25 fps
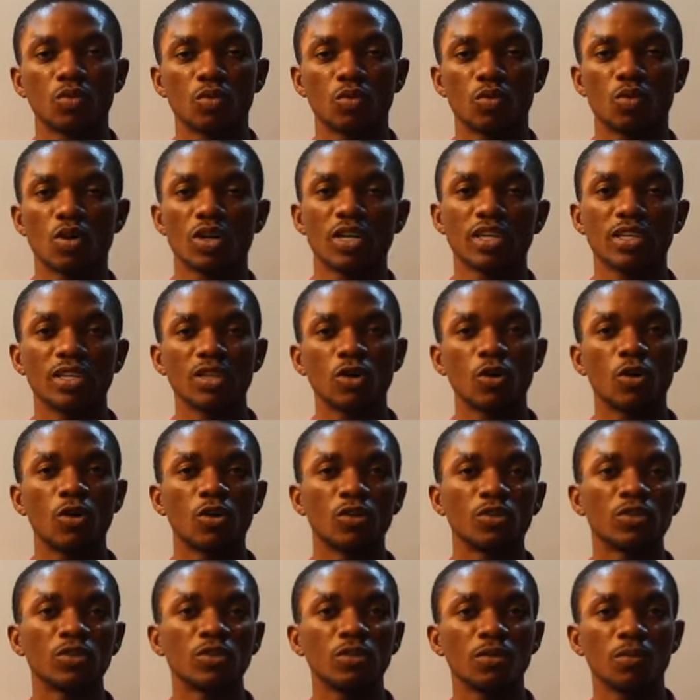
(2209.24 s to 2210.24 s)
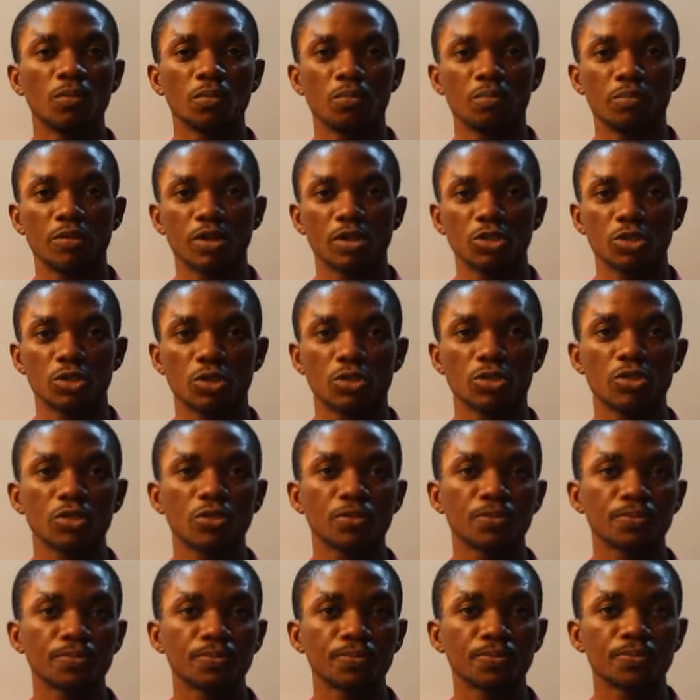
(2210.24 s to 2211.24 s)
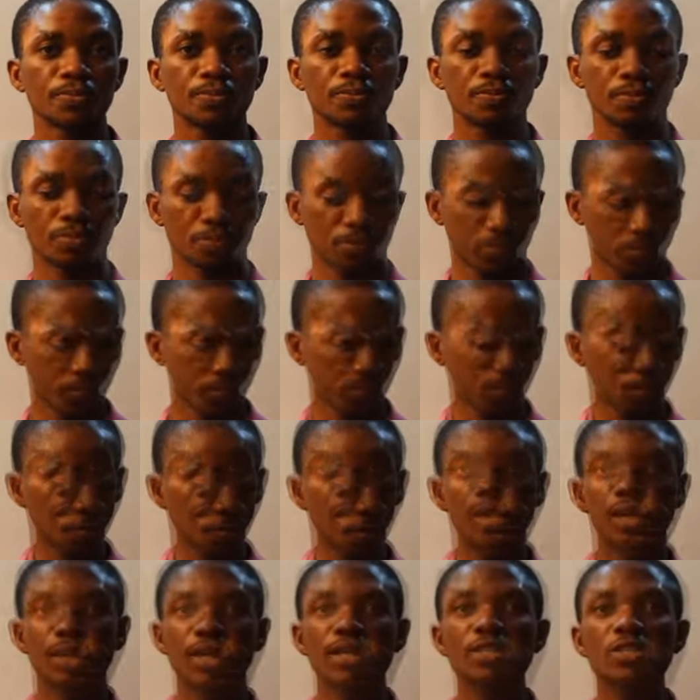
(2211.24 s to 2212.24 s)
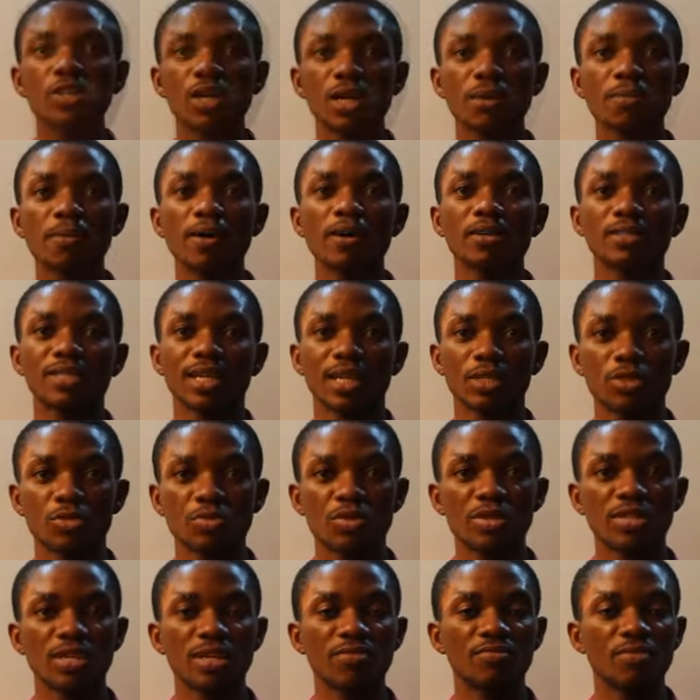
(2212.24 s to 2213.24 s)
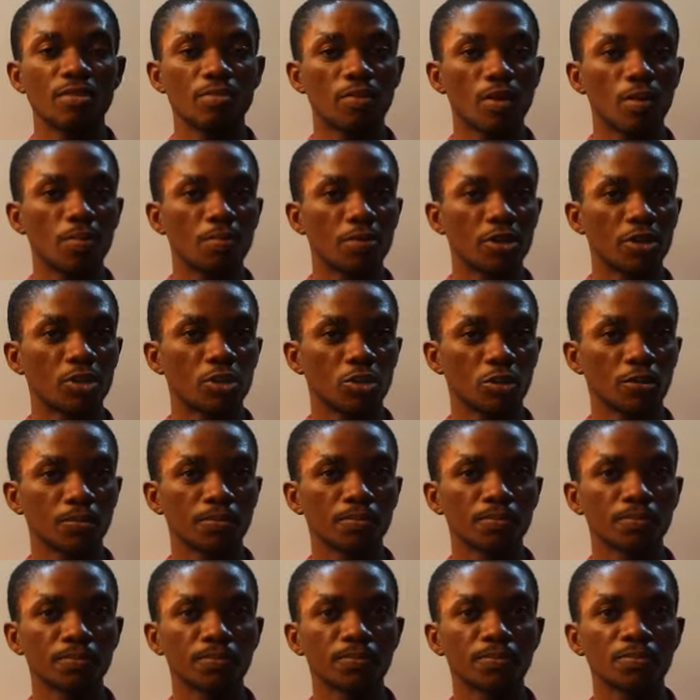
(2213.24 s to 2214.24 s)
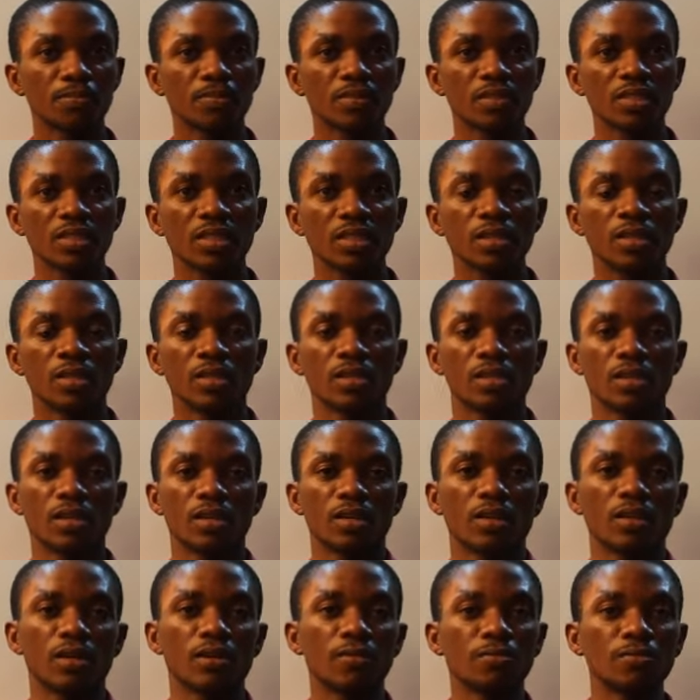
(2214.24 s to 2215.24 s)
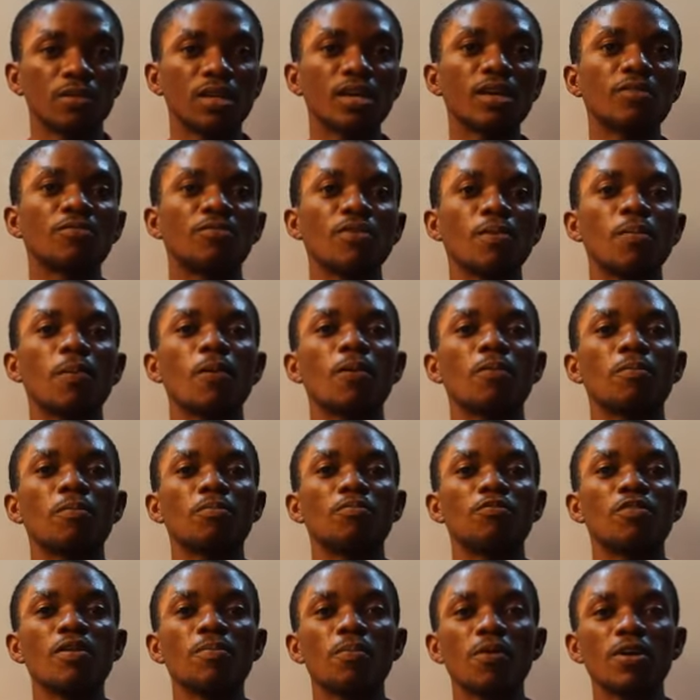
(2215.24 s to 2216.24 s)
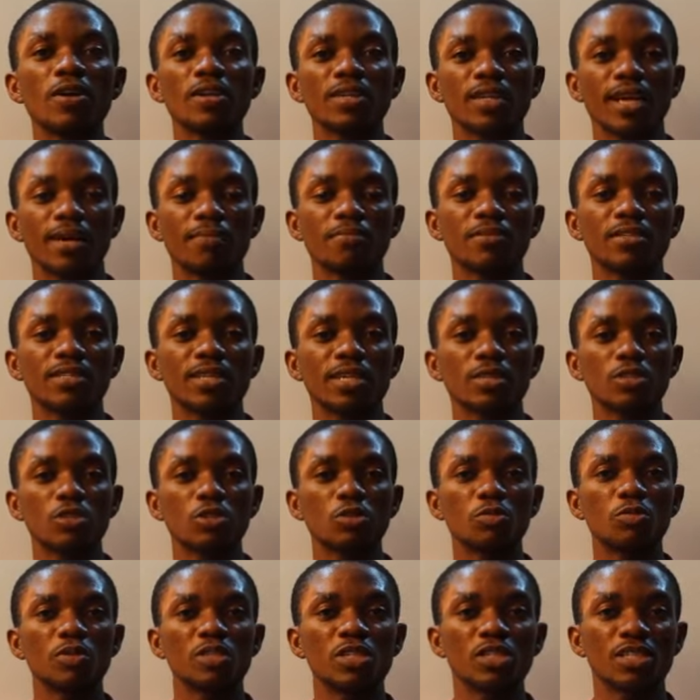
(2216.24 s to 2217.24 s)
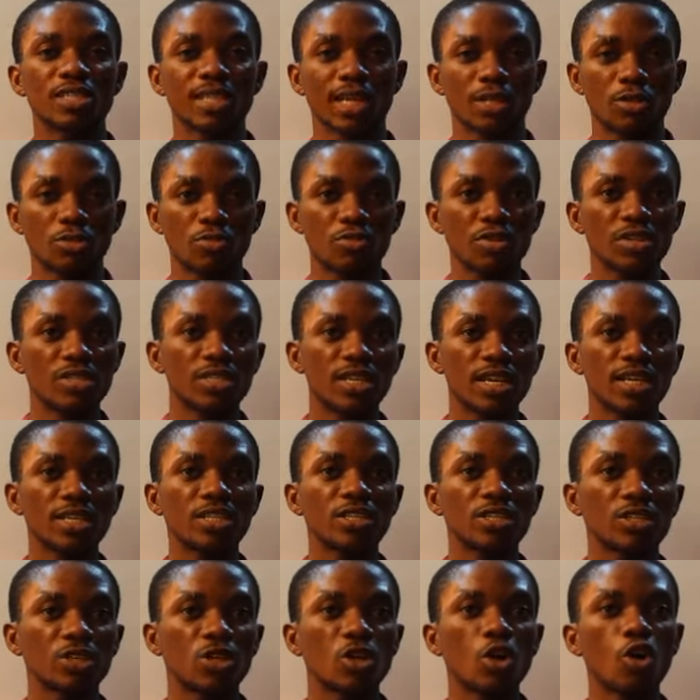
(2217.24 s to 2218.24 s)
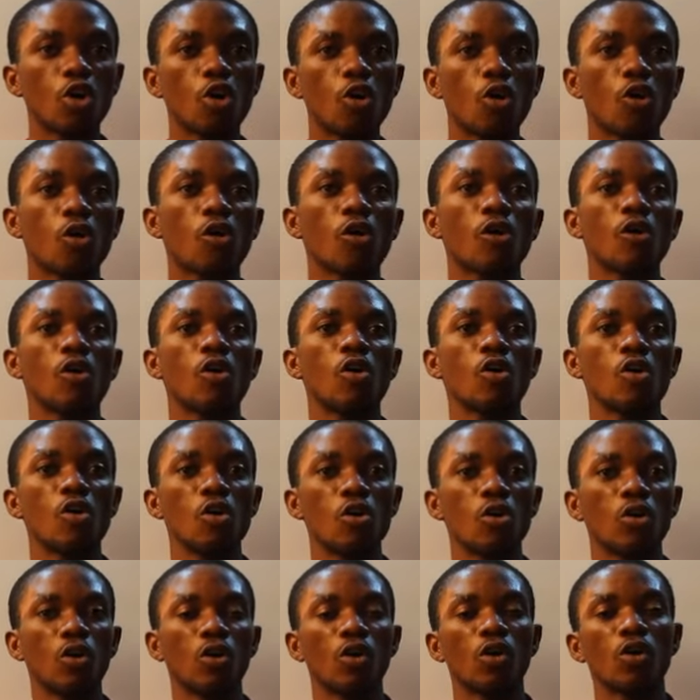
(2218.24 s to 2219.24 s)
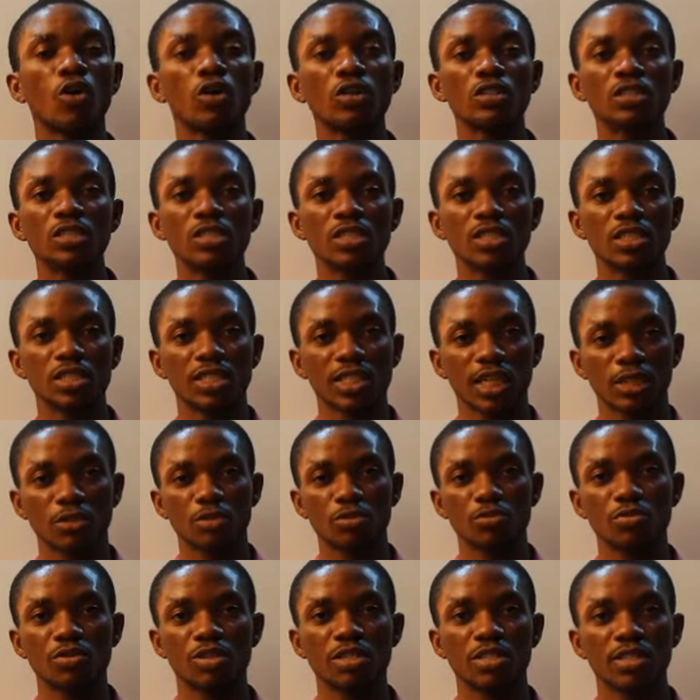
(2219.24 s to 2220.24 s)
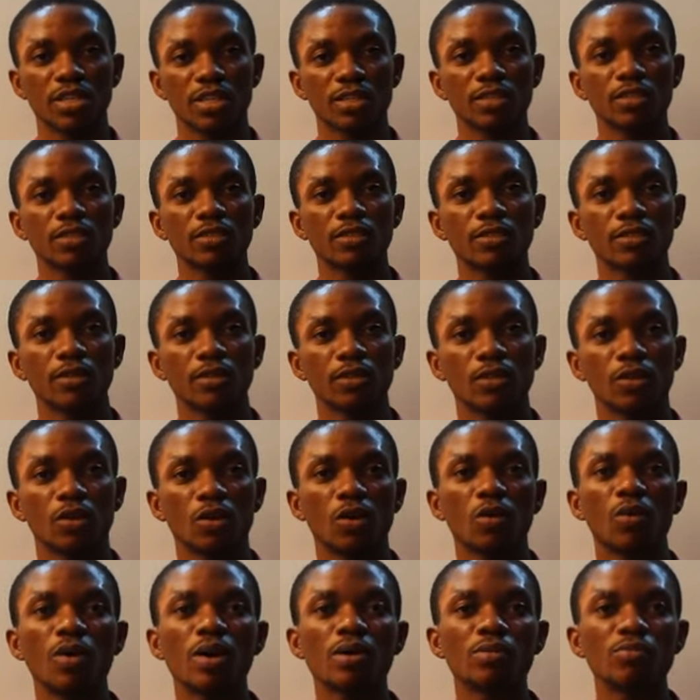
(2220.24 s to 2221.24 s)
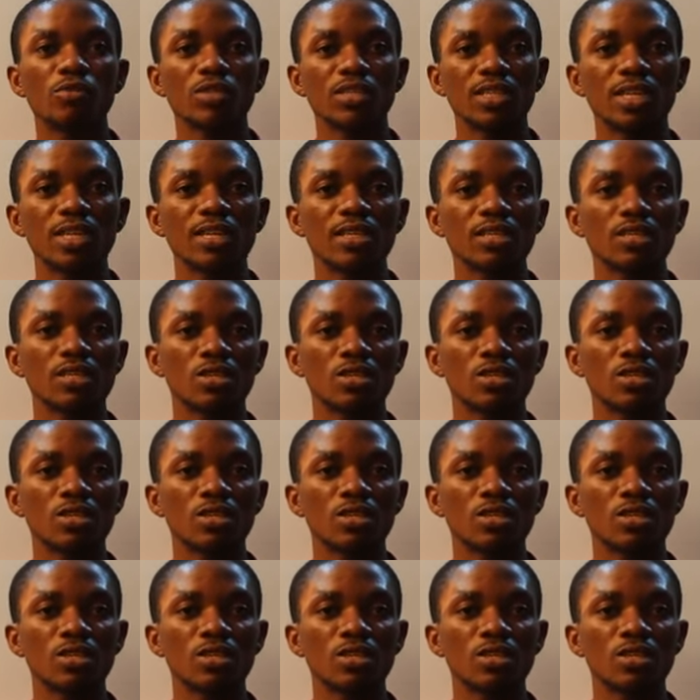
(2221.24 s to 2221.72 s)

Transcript: working on pressures. Let's talk about saturated vapor pressure. A vapor it can be said to be saturated or unsaturated. When we say